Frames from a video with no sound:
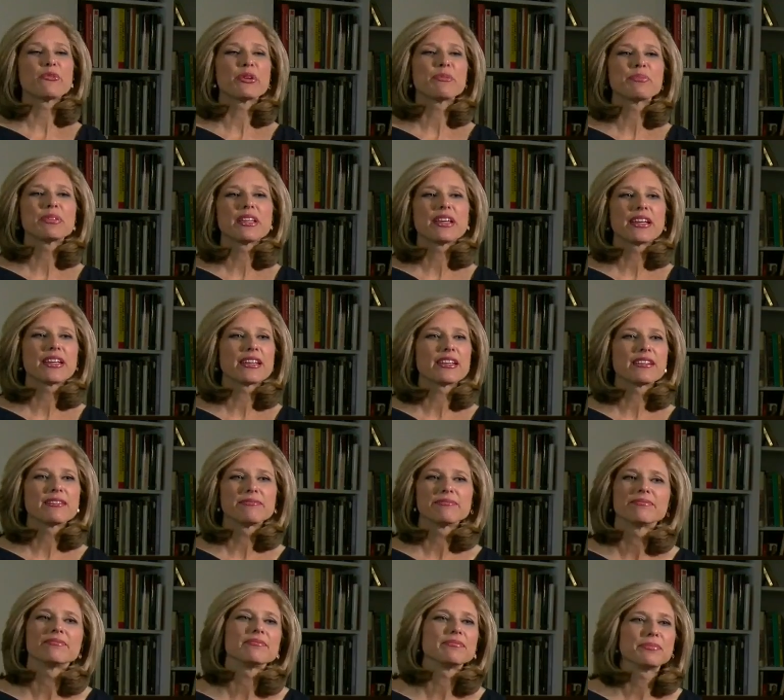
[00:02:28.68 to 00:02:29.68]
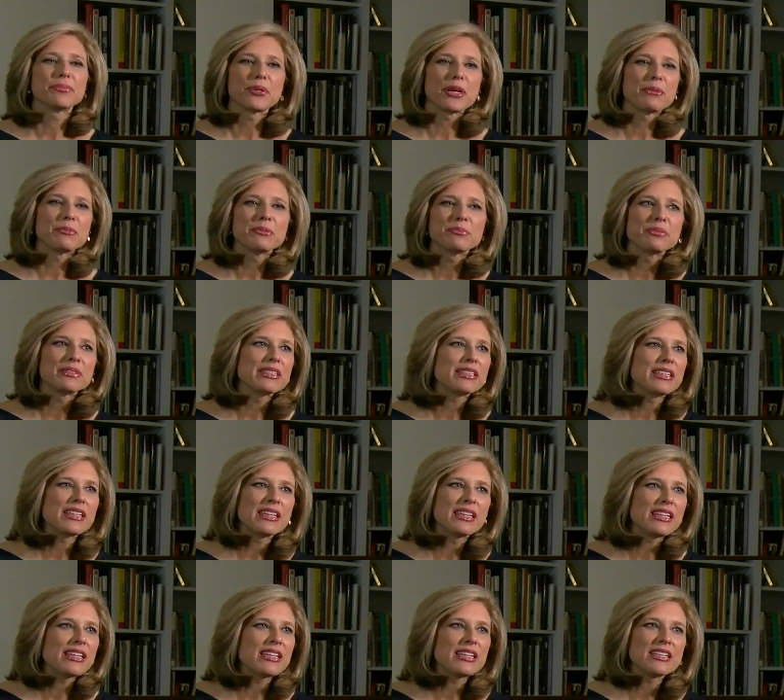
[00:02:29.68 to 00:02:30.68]
replayed it
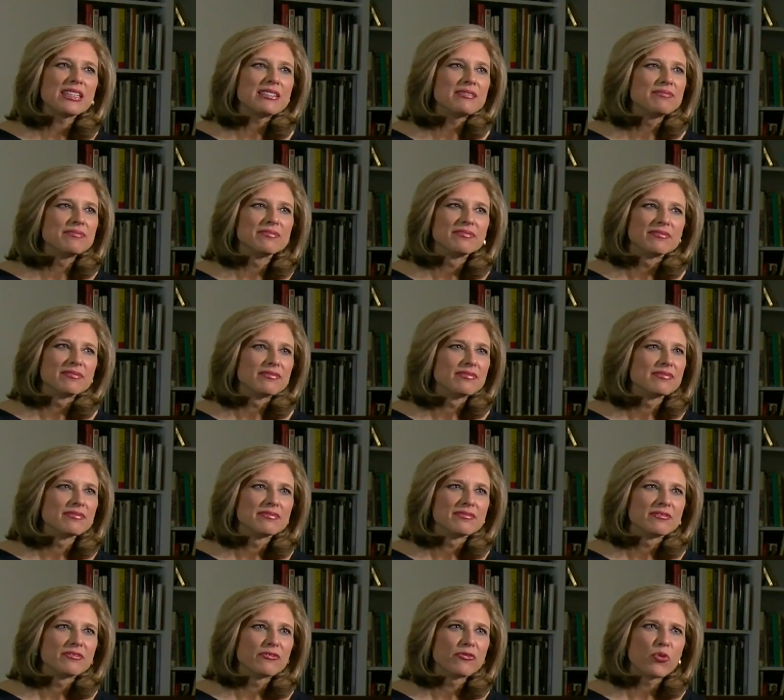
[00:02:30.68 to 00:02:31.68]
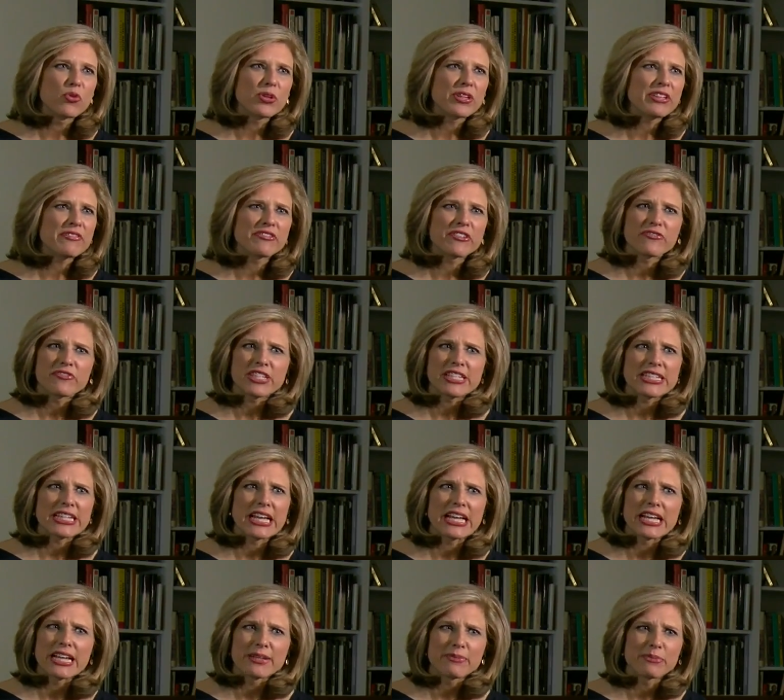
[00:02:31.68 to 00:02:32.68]
probably 40, 50
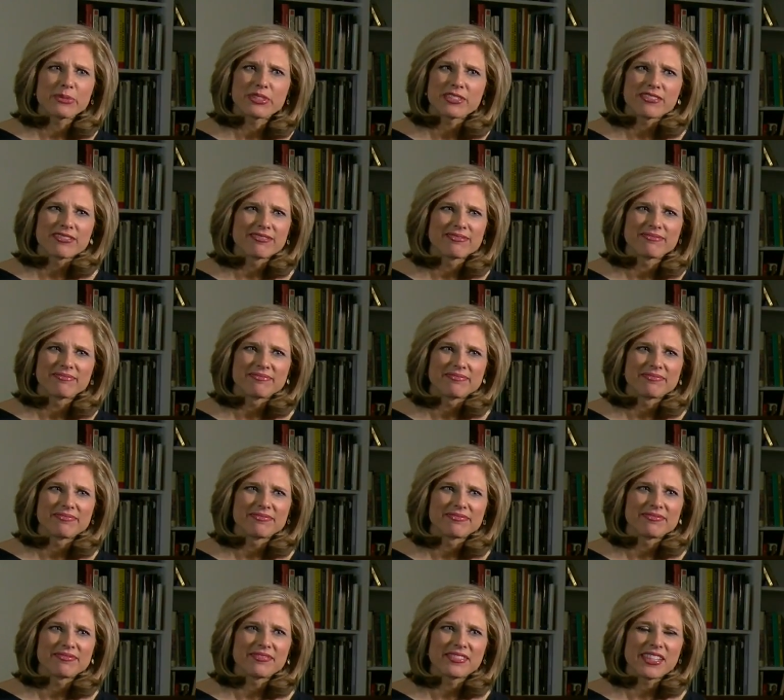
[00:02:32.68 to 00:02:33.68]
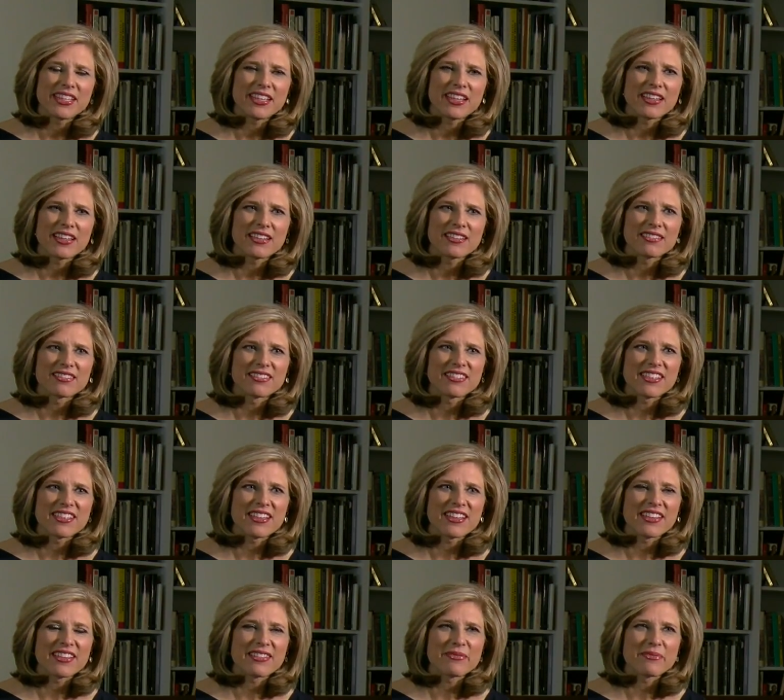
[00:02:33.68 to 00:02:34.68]
times. Wow. Yeah,
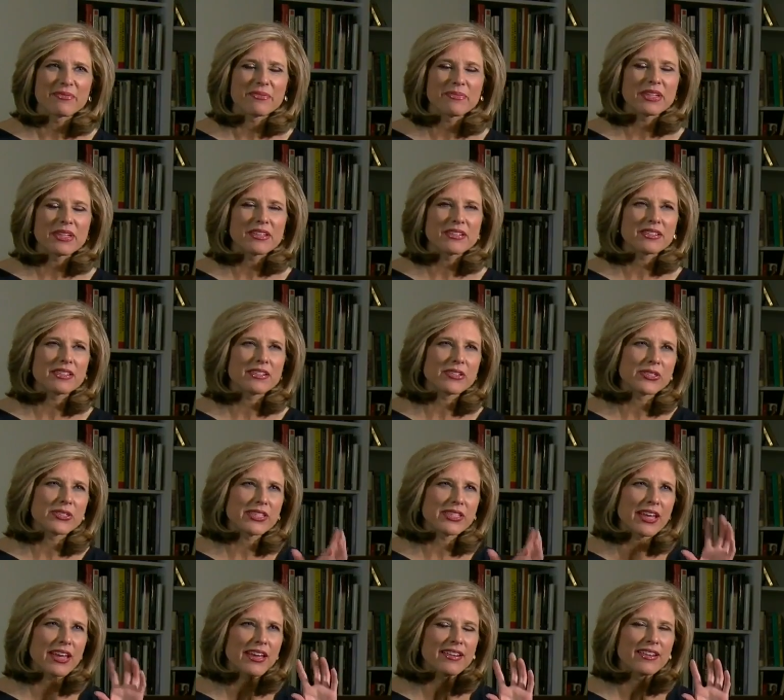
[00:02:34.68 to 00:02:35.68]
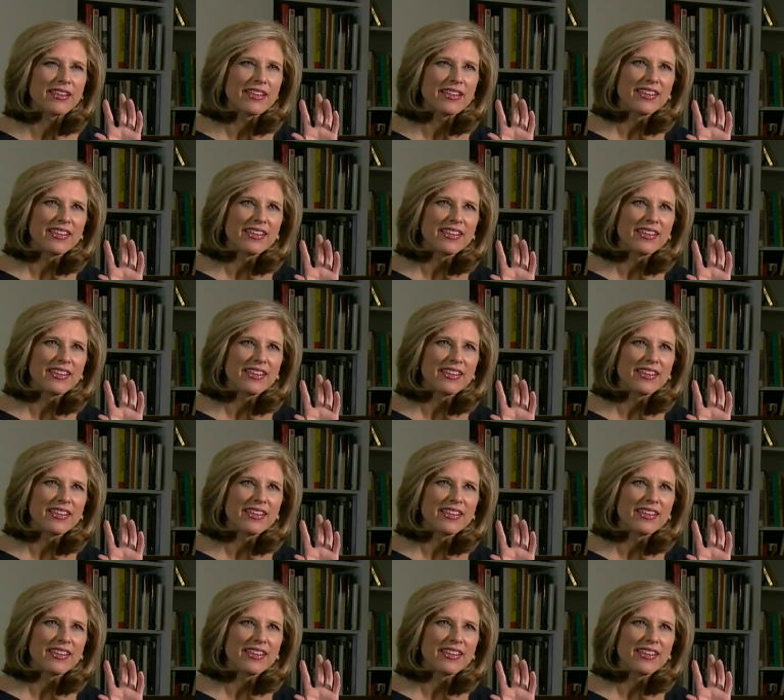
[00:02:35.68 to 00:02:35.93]
because there's that